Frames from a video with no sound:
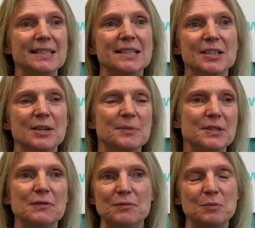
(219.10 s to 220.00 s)
in terms
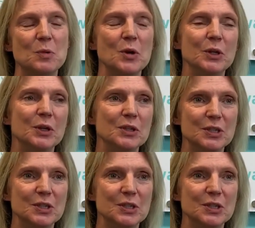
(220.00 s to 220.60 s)
of what you can